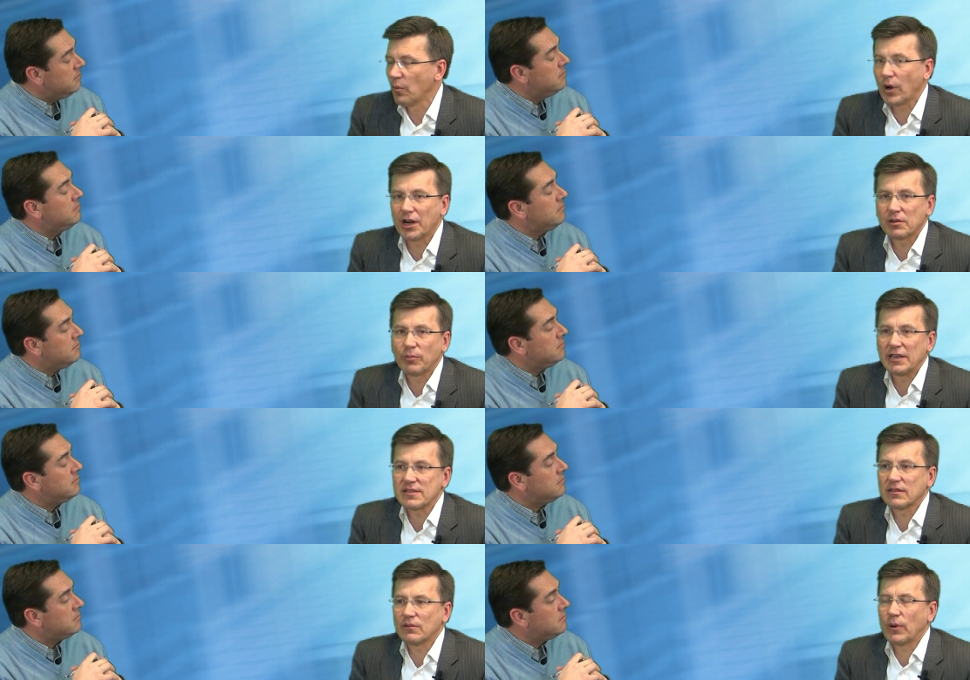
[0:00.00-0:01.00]
Speaker 1: where,
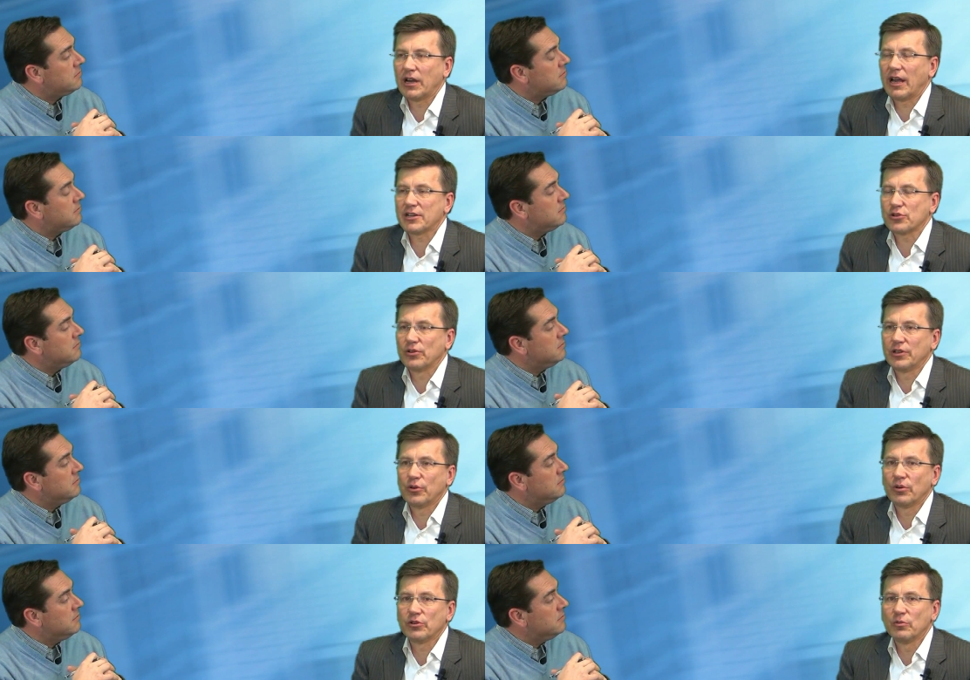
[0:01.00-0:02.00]
basi where actually
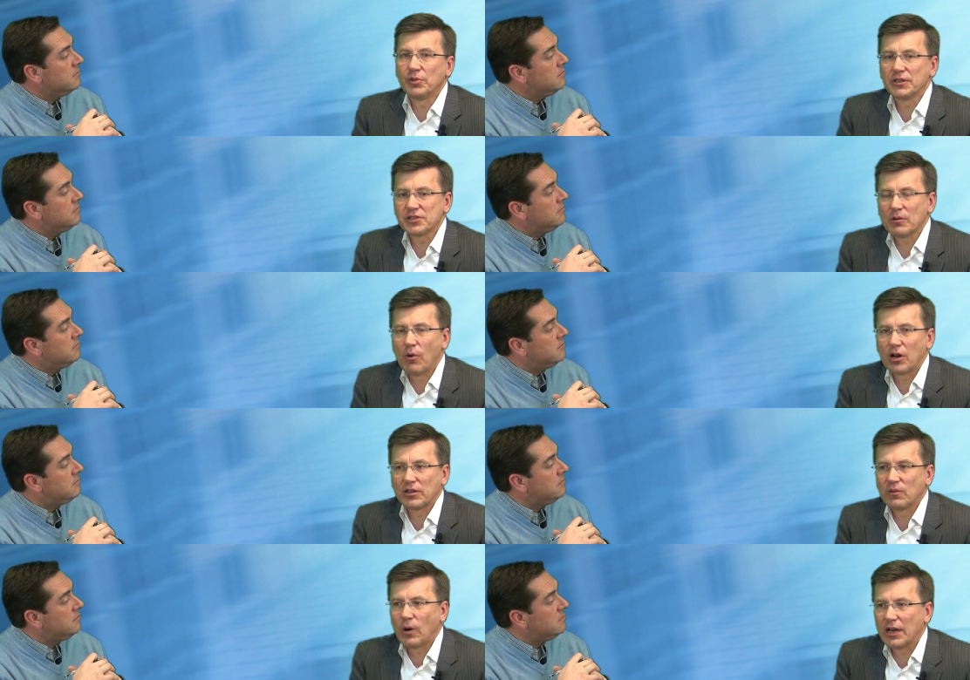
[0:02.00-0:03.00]
you, you build a
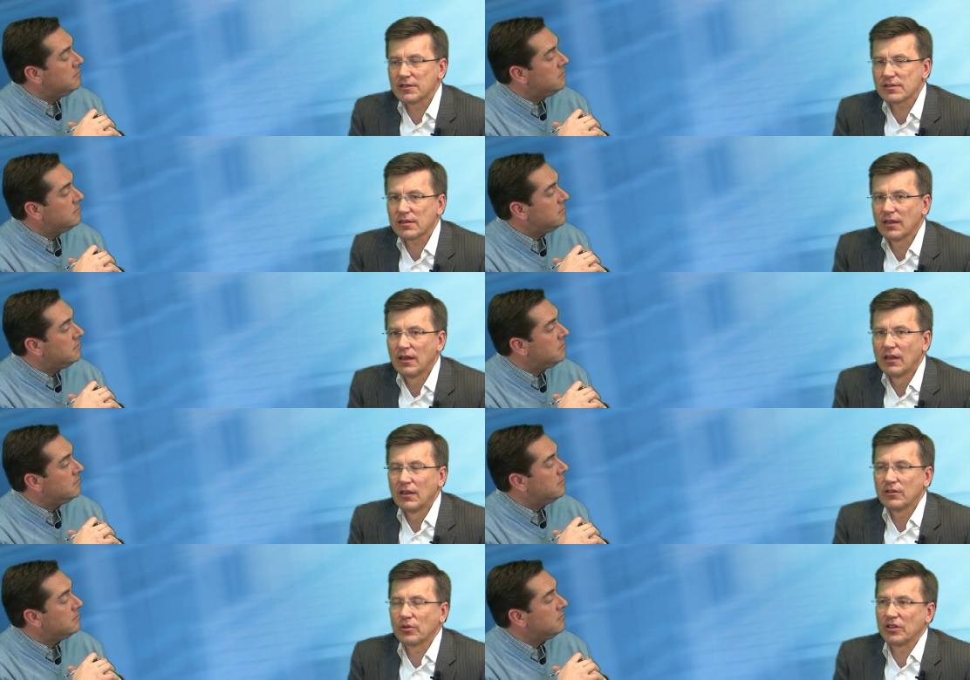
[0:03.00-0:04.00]
model once,
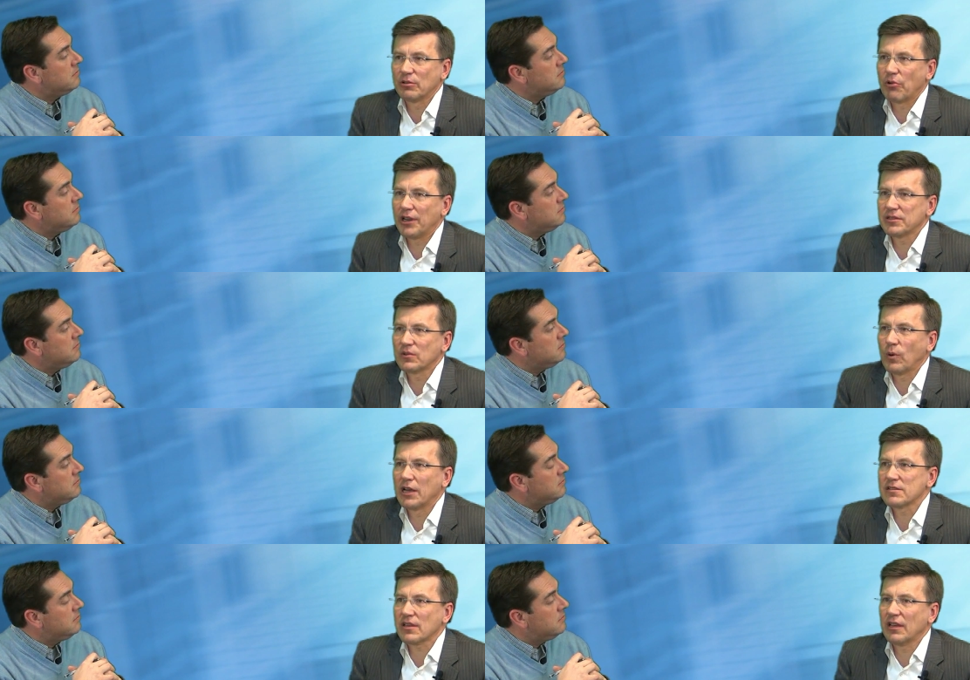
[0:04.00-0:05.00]
you calibrate it
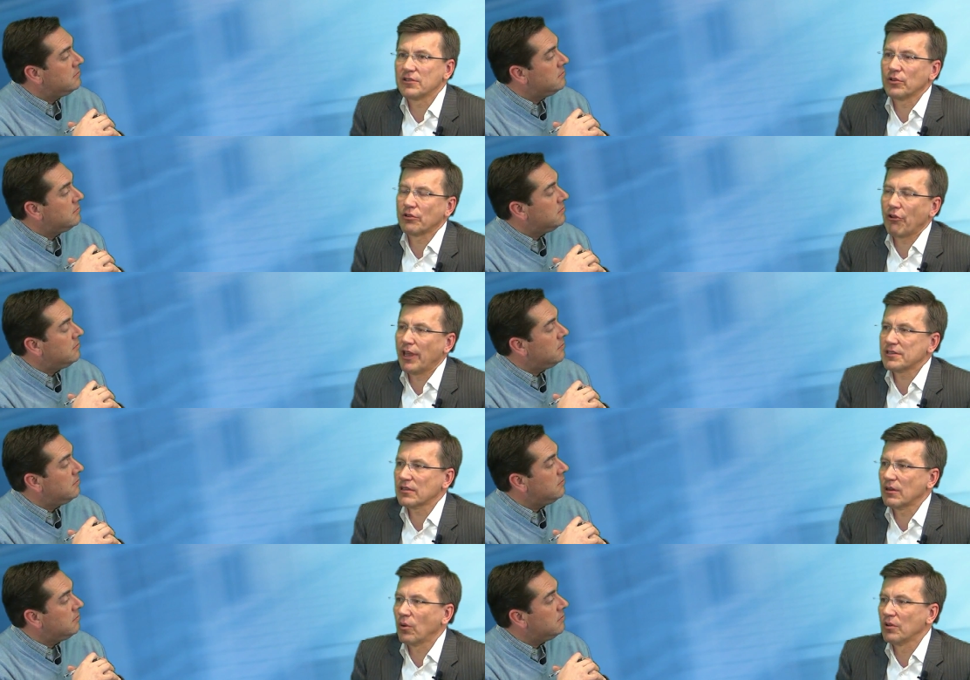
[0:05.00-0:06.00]
once, and you create
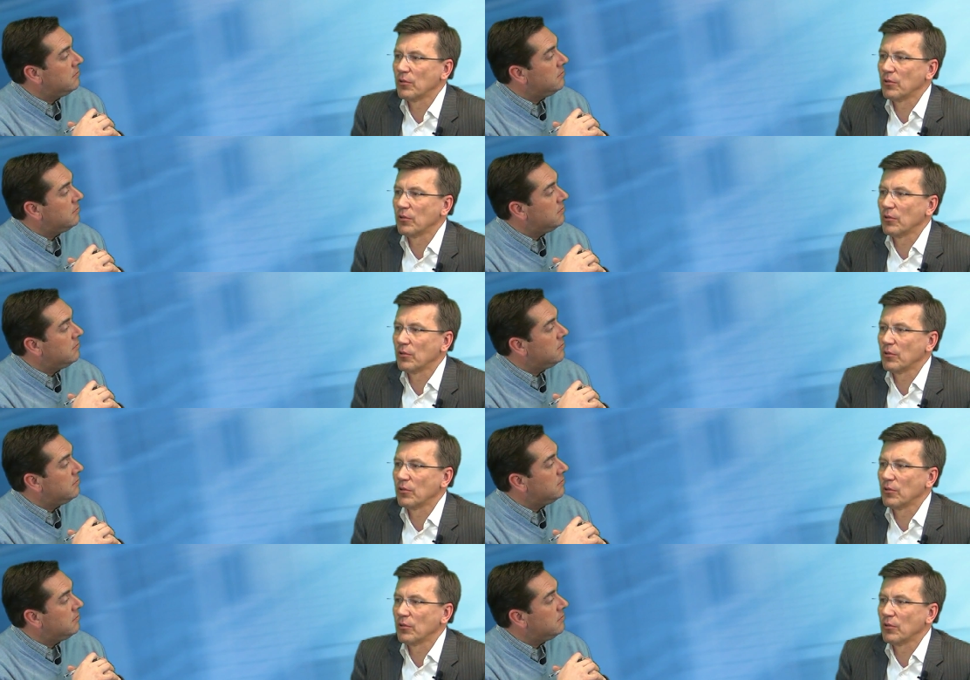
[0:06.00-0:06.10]
uh, all